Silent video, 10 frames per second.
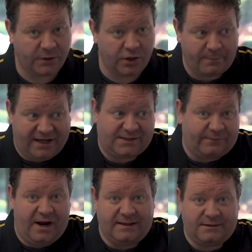you're best
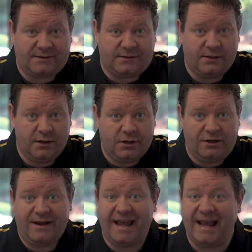friends,
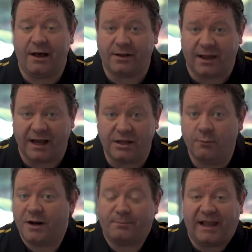you hang out a lot, you
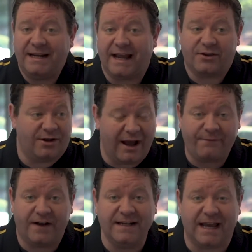want to play together, you
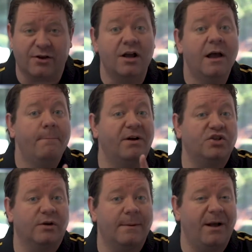have fun together, but
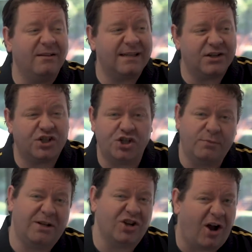during a belt test, should you
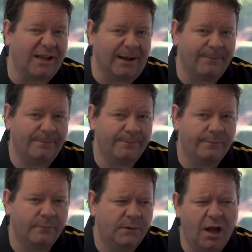be talking?
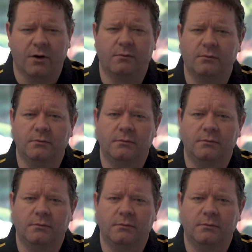No.